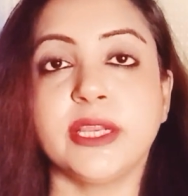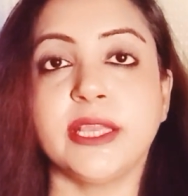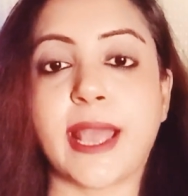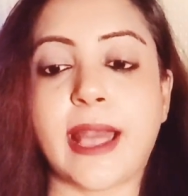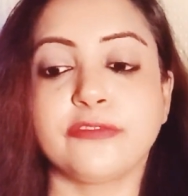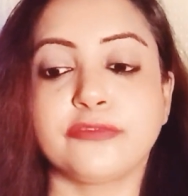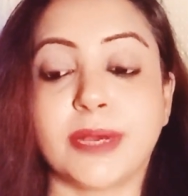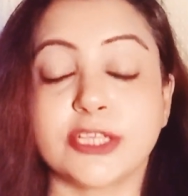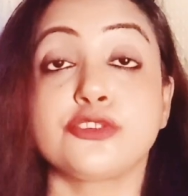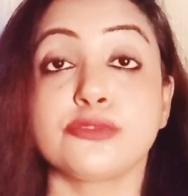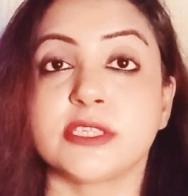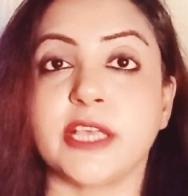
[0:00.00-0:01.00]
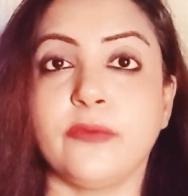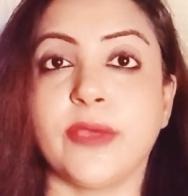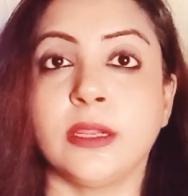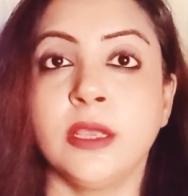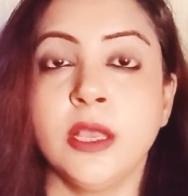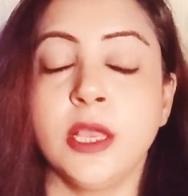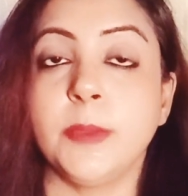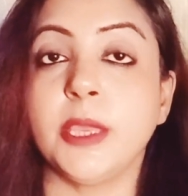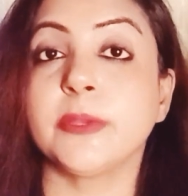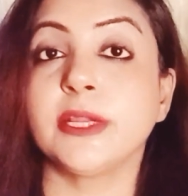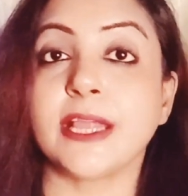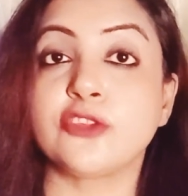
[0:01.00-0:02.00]
have much to say when
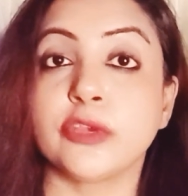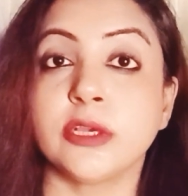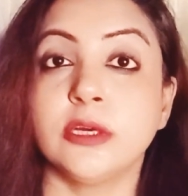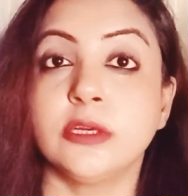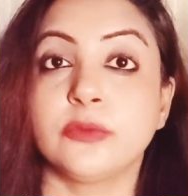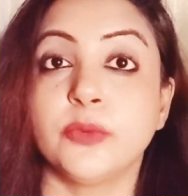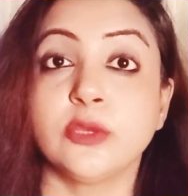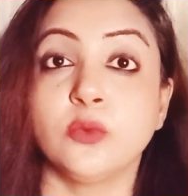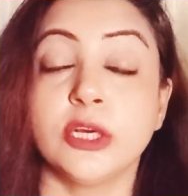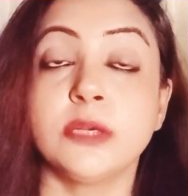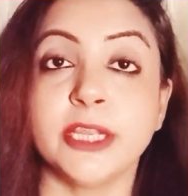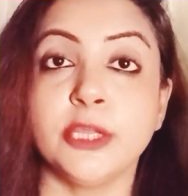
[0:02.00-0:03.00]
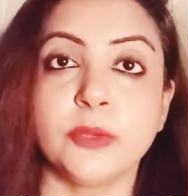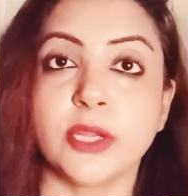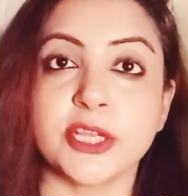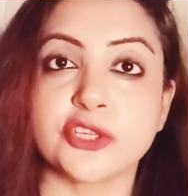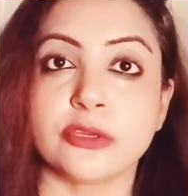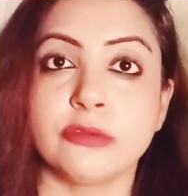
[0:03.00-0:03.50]
people get triggered with the word manipulation.